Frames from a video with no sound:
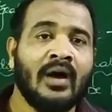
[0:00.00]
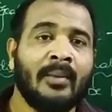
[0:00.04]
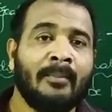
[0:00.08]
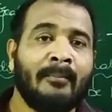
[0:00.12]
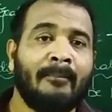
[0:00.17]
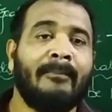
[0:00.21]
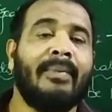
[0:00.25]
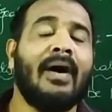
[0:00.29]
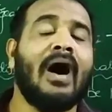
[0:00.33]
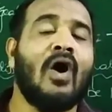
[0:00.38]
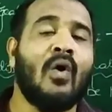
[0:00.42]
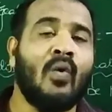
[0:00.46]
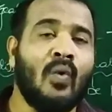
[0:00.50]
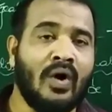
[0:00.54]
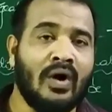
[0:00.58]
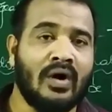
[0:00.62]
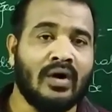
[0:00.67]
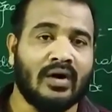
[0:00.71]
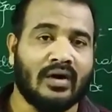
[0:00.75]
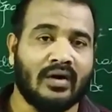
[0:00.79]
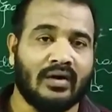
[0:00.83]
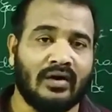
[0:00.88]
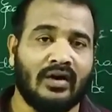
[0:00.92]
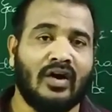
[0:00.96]

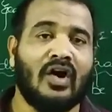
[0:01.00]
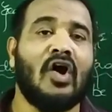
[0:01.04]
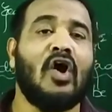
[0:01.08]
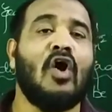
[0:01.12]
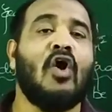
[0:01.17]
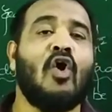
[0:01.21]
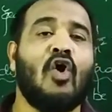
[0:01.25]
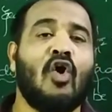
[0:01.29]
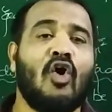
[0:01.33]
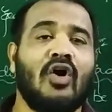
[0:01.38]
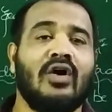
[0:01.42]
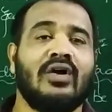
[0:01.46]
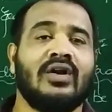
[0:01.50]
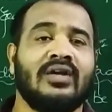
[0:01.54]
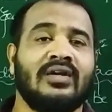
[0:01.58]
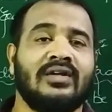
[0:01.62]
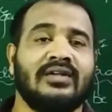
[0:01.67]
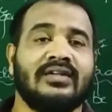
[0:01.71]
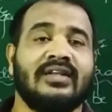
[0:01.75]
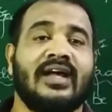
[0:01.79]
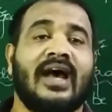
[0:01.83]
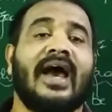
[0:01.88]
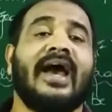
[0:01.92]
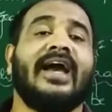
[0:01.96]
power or
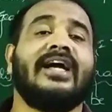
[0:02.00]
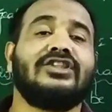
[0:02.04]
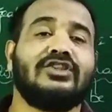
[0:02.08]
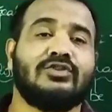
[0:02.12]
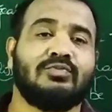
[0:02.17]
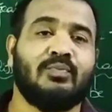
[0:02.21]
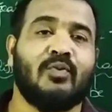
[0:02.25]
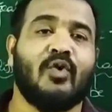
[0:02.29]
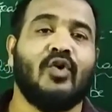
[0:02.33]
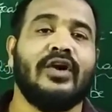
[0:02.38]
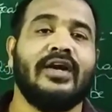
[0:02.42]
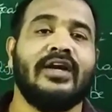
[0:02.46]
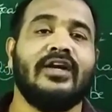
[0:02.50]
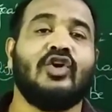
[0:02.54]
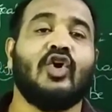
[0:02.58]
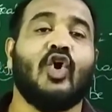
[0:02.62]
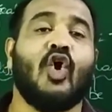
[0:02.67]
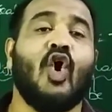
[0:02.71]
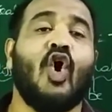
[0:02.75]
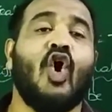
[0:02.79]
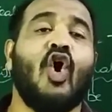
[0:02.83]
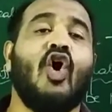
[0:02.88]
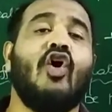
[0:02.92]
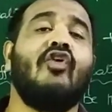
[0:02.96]
the exponent
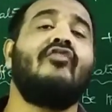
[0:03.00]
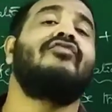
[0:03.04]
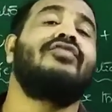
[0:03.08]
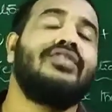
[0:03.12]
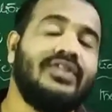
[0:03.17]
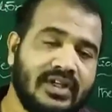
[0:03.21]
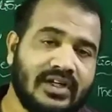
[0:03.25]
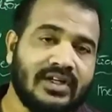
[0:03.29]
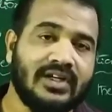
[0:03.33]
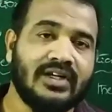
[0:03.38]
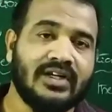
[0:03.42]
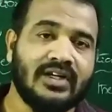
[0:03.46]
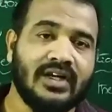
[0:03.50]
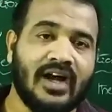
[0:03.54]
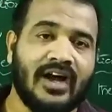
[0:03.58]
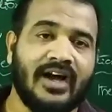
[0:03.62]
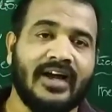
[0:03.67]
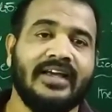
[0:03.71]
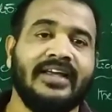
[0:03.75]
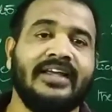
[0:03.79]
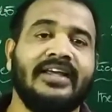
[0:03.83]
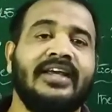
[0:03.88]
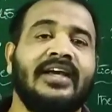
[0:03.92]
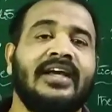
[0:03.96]
of the
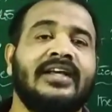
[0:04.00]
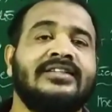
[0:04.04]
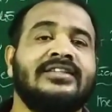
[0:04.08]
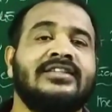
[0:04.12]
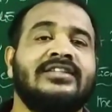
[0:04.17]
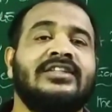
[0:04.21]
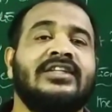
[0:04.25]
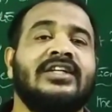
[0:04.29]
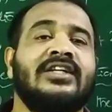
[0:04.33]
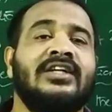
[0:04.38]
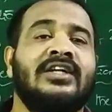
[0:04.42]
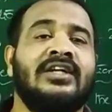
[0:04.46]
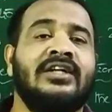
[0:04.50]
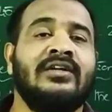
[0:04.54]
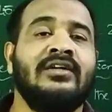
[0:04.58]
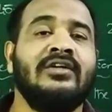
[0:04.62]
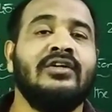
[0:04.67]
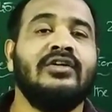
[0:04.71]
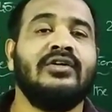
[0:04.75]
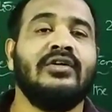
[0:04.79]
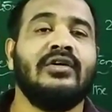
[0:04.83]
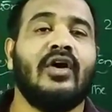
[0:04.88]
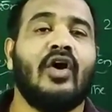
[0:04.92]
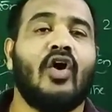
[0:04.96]
highest
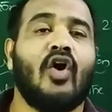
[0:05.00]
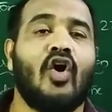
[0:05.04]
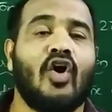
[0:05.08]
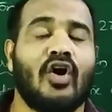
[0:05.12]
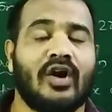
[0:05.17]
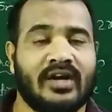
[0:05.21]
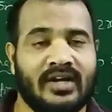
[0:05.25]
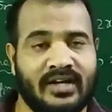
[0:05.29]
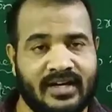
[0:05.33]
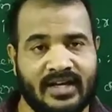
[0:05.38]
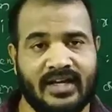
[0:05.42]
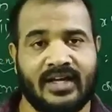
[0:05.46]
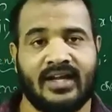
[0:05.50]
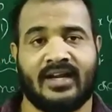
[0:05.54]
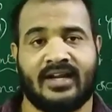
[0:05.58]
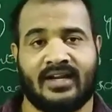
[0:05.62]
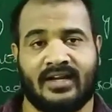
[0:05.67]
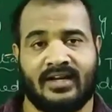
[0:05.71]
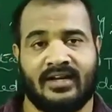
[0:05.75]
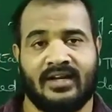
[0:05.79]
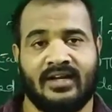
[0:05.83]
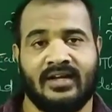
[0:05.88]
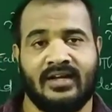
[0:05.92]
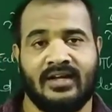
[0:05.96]

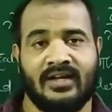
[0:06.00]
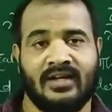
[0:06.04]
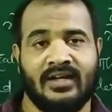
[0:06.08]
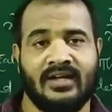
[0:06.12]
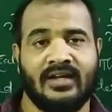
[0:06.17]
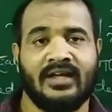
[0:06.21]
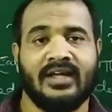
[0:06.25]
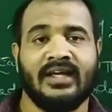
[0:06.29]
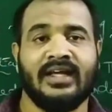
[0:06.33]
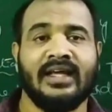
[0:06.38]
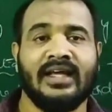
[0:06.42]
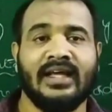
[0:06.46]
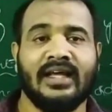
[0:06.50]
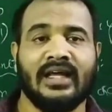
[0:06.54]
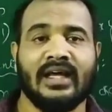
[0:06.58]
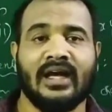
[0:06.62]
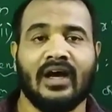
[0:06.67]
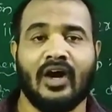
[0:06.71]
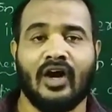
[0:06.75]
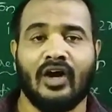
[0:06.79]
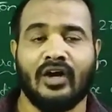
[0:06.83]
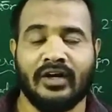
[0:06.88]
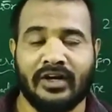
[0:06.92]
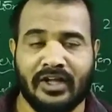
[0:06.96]
order
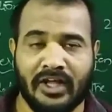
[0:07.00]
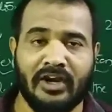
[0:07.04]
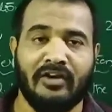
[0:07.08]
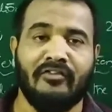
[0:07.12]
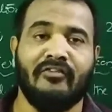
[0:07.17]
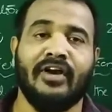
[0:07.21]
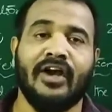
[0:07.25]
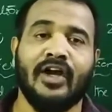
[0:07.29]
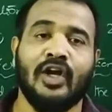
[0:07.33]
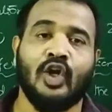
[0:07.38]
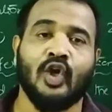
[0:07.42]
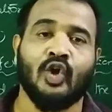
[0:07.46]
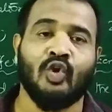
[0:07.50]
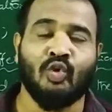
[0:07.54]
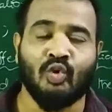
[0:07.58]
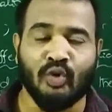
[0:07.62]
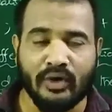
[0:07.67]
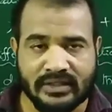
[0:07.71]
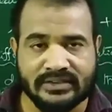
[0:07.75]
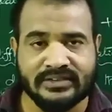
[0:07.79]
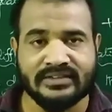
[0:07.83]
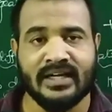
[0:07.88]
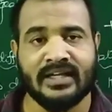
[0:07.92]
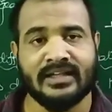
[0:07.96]
derivative
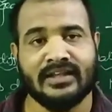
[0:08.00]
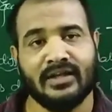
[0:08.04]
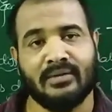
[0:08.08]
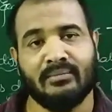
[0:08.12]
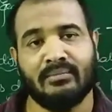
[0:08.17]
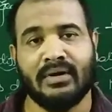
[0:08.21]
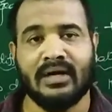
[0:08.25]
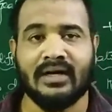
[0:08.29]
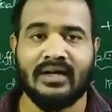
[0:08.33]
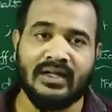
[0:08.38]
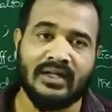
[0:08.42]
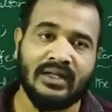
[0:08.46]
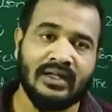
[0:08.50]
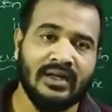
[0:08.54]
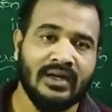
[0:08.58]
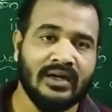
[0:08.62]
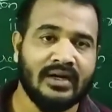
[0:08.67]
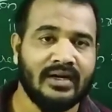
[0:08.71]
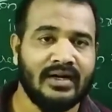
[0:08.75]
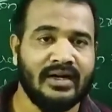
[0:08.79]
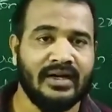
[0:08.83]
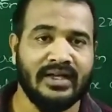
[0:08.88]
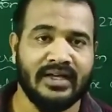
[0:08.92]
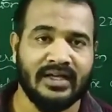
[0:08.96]
is nothing but a
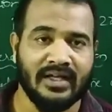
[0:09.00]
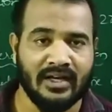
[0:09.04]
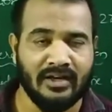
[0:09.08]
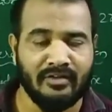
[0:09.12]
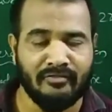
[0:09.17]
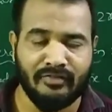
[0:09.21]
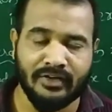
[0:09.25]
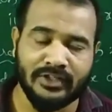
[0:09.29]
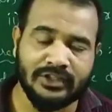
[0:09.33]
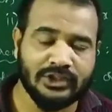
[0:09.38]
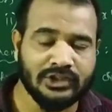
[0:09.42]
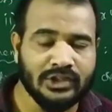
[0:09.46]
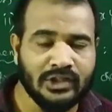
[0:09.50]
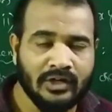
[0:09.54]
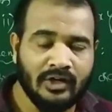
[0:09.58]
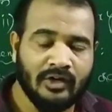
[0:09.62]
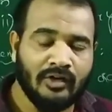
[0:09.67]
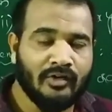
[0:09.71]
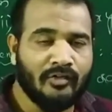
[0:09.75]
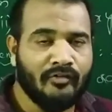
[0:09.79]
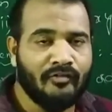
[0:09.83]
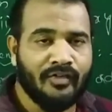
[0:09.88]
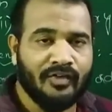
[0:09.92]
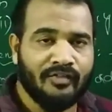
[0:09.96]
degree, which
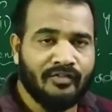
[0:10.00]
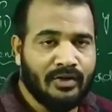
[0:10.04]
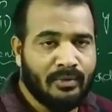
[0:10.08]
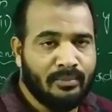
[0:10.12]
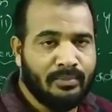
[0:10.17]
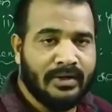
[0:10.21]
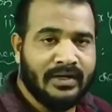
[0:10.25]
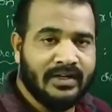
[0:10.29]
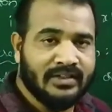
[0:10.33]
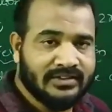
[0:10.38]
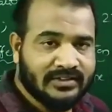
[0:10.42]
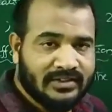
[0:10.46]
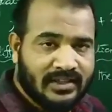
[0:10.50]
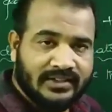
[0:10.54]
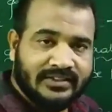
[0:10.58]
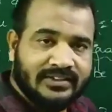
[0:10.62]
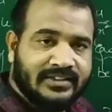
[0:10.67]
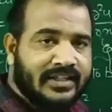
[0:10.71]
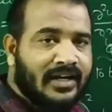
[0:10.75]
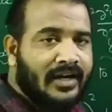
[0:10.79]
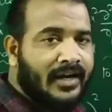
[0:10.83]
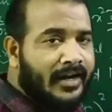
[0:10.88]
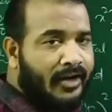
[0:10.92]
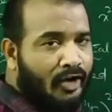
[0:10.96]
we will be
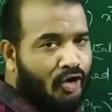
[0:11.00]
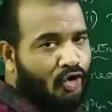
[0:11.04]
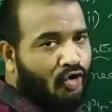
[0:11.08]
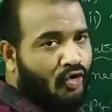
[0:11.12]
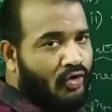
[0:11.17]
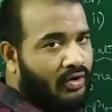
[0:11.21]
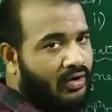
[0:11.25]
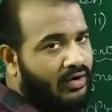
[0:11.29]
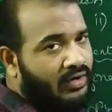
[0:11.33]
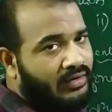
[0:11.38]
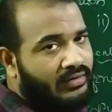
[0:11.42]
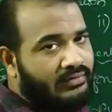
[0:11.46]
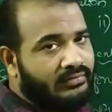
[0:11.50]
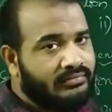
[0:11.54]
discussing later on.